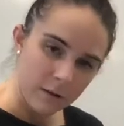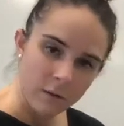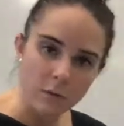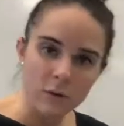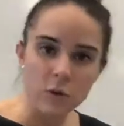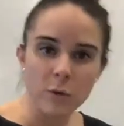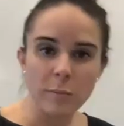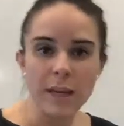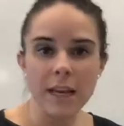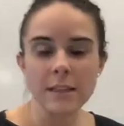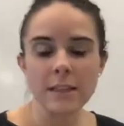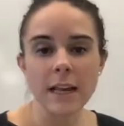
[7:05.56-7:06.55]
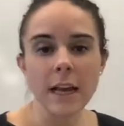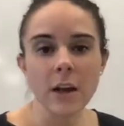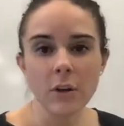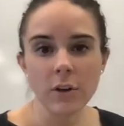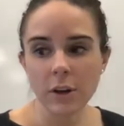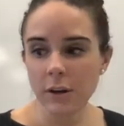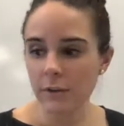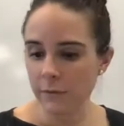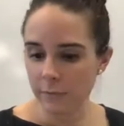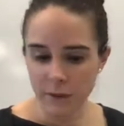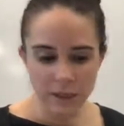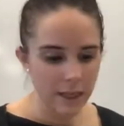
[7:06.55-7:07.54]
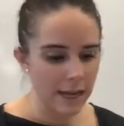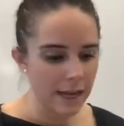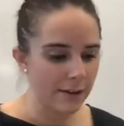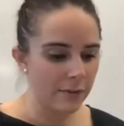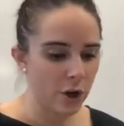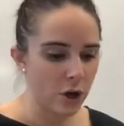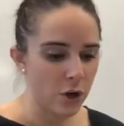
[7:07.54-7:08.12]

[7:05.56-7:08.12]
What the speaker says: which would be a single hoof, but they have